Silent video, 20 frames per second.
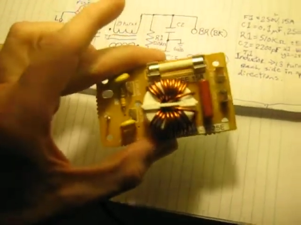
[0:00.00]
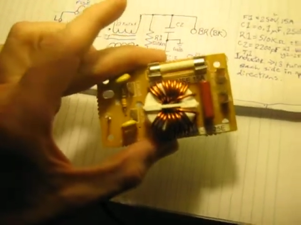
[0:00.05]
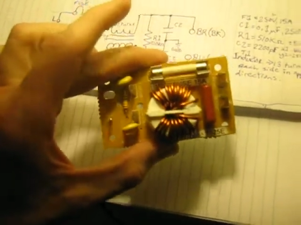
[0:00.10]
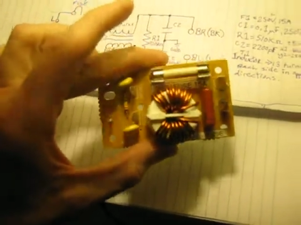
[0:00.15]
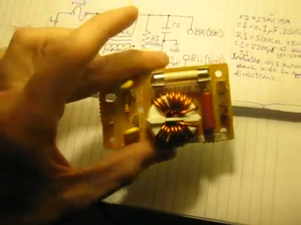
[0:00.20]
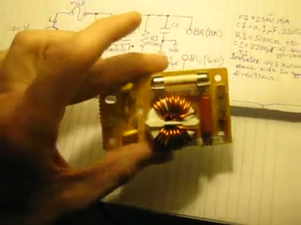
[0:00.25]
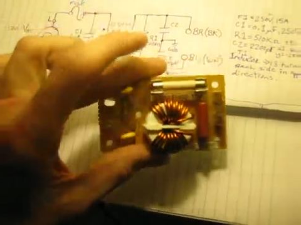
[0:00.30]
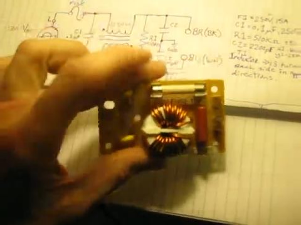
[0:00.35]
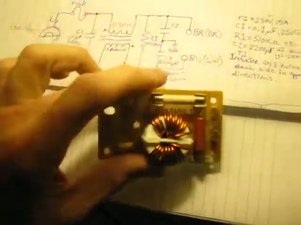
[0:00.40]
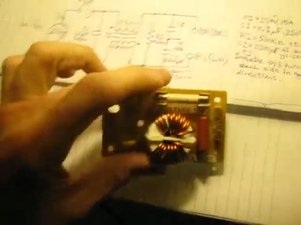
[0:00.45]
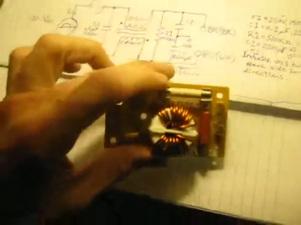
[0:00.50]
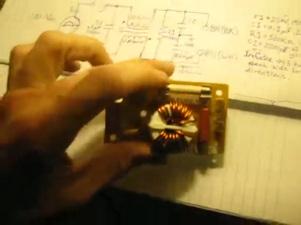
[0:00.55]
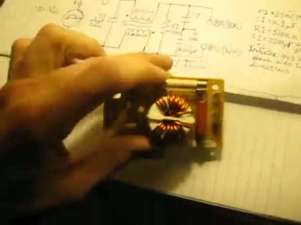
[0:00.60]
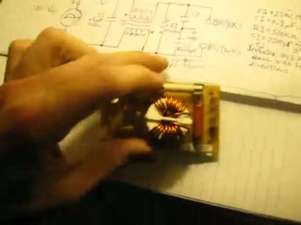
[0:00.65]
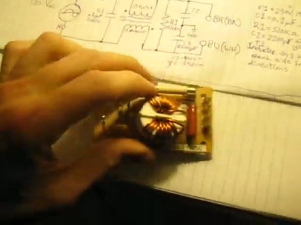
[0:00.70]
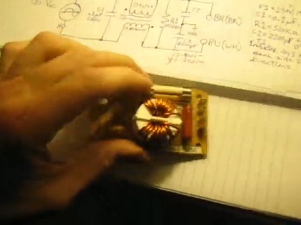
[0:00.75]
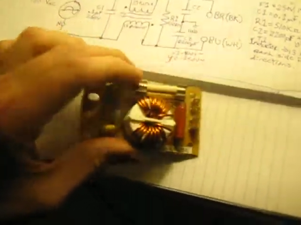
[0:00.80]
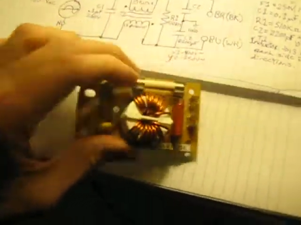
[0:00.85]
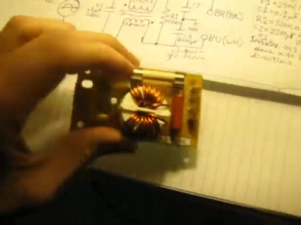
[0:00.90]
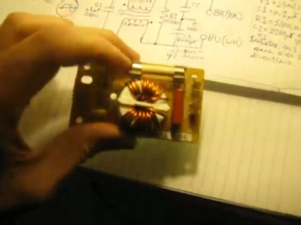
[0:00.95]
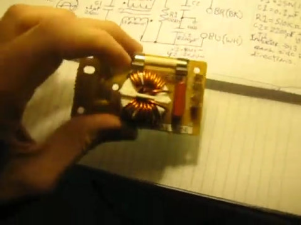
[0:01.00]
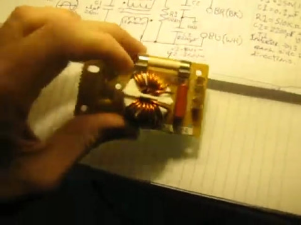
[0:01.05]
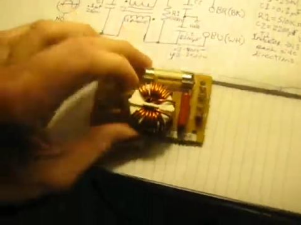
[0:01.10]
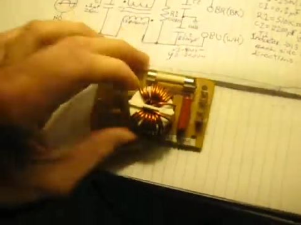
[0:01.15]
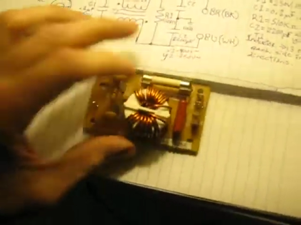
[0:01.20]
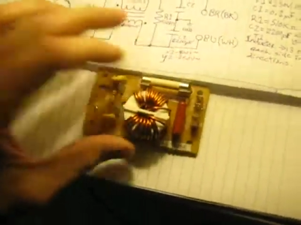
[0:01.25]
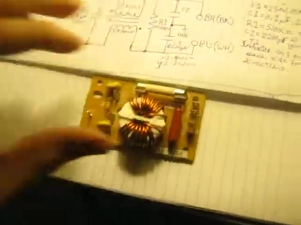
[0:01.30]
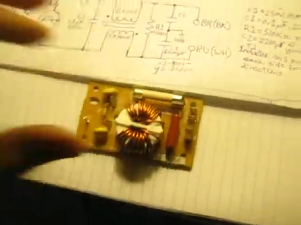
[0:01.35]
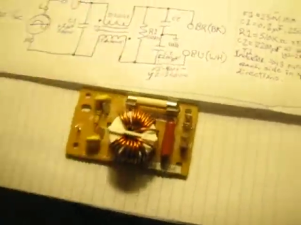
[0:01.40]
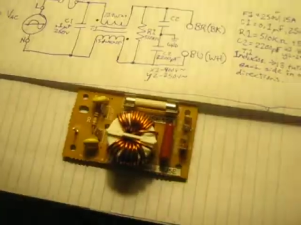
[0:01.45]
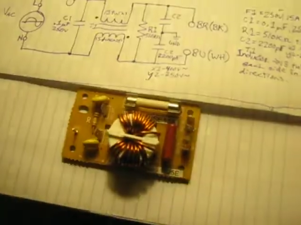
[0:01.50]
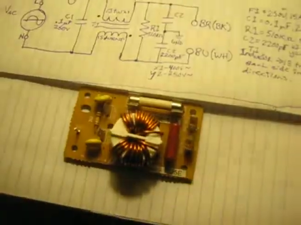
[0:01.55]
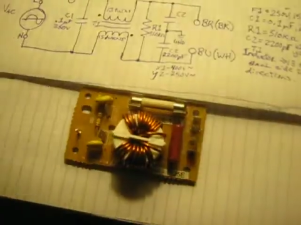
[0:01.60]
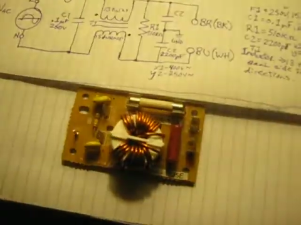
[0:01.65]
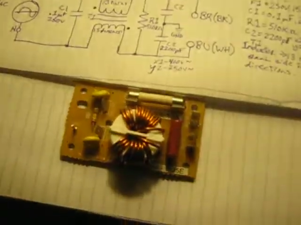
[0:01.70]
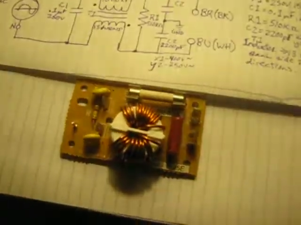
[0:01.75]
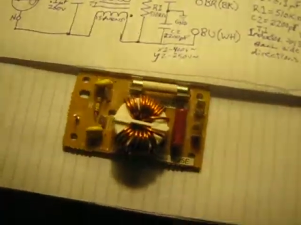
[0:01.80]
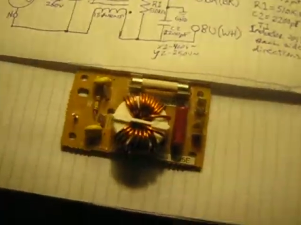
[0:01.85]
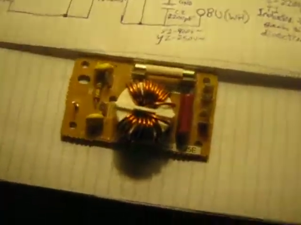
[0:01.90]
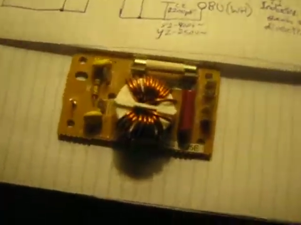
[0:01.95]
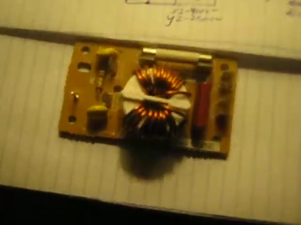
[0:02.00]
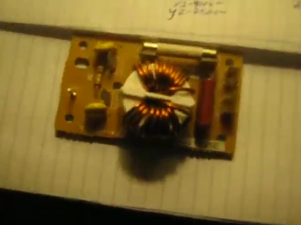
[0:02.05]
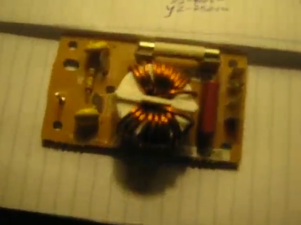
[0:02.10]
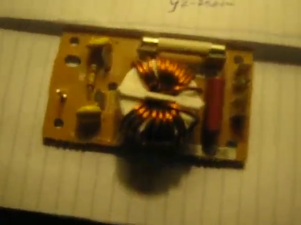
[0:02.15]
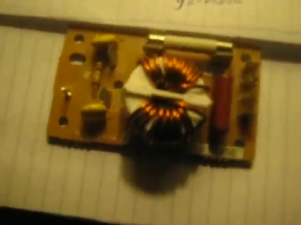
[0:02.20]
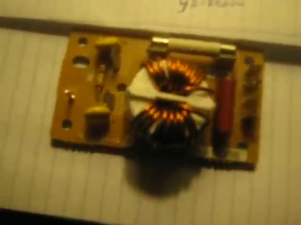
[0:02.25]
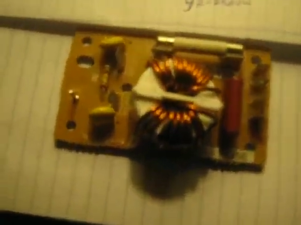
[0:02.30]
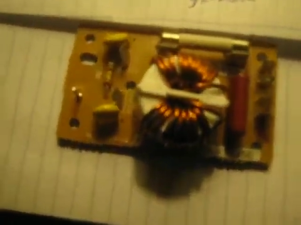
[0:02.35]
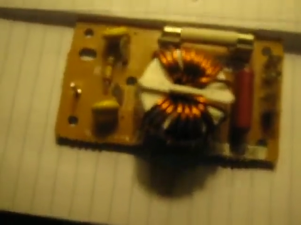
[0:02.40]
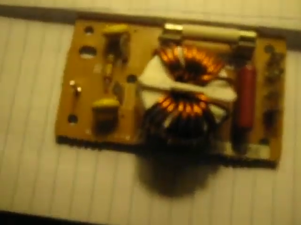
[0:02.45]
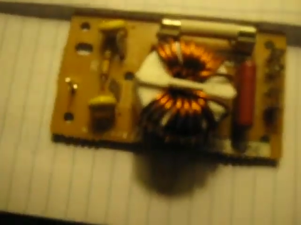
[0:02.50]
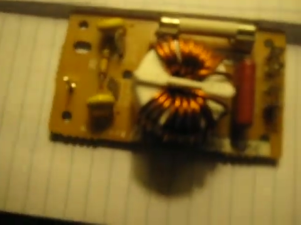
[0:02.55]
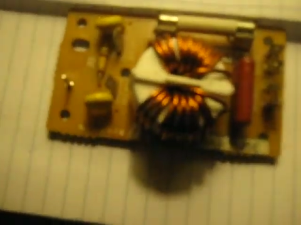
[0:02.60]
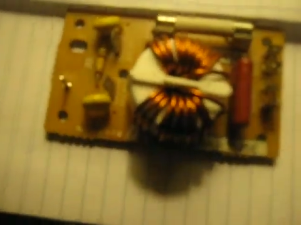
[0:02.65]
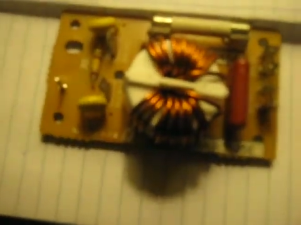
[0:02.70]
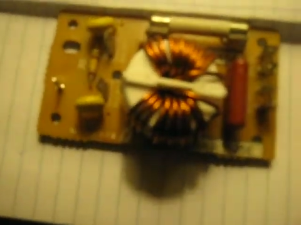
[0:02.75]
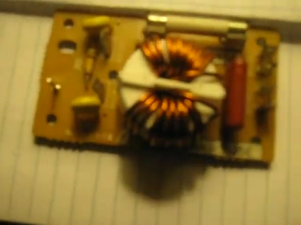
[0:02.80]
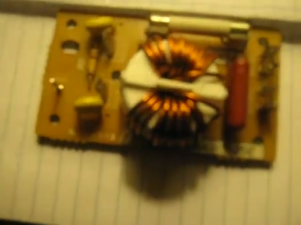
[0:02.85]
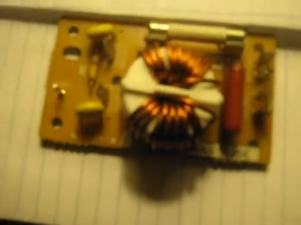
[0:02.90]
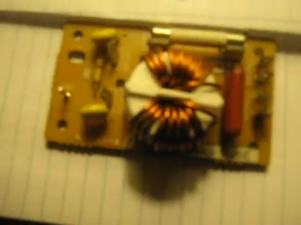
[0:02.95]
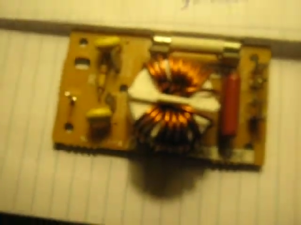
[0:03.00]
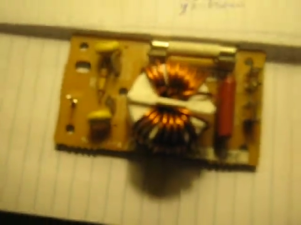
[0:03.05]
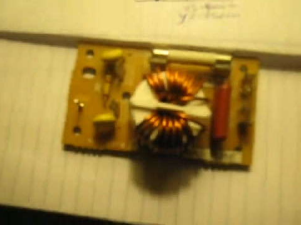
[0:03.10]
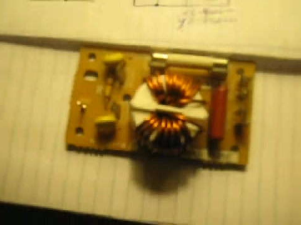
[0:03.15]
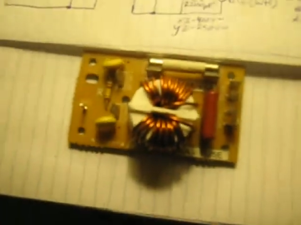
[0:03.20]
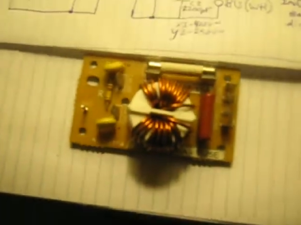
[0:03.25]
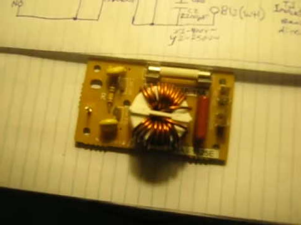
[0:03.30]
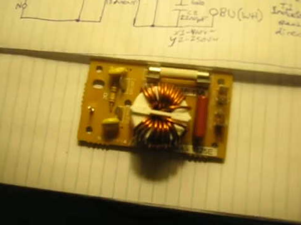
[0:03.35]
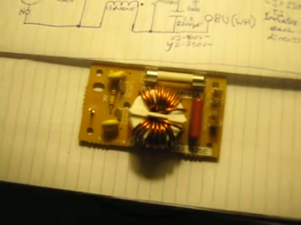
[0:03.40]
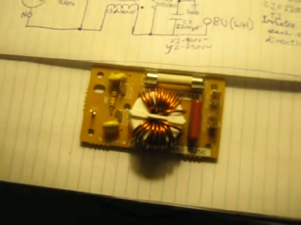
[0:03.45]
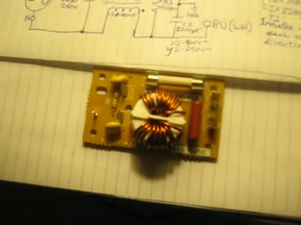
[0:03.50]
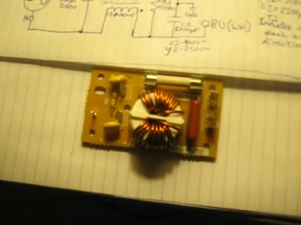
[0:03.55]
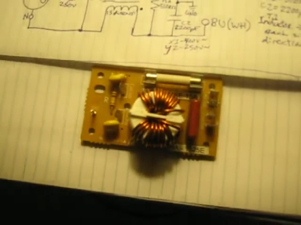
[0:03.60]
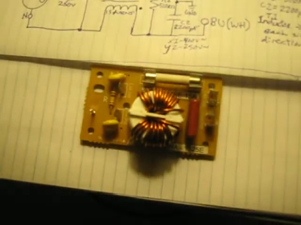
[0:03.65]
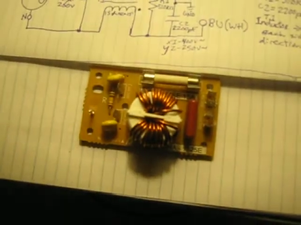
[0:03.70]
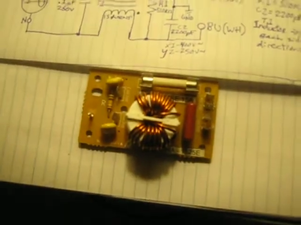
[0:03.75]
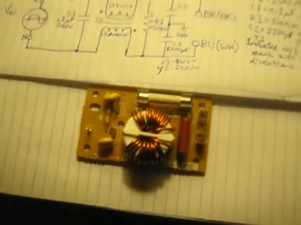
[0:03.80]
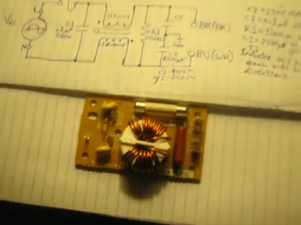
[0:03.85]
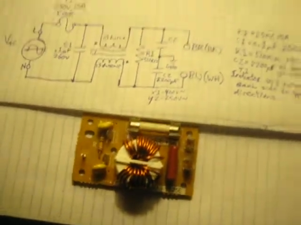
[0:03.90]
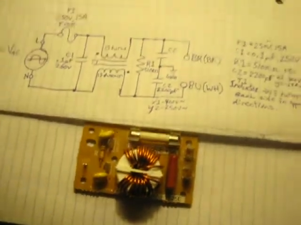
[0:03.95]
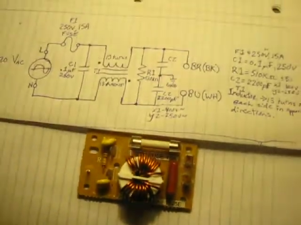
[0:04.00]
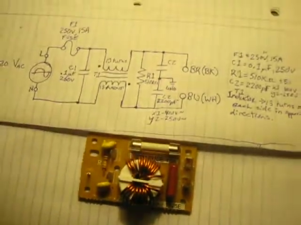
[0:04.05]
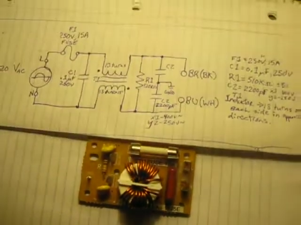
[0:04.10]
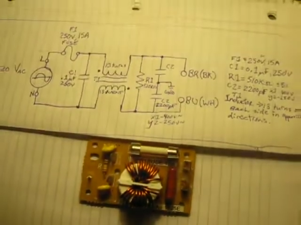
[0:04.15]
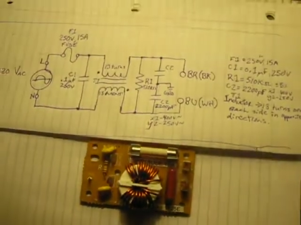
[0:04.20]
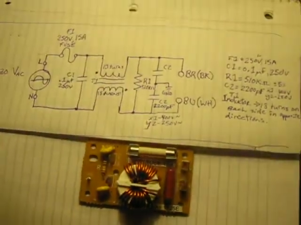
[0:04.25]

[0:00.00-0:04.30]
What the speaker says: Nobody's mouth can be seen.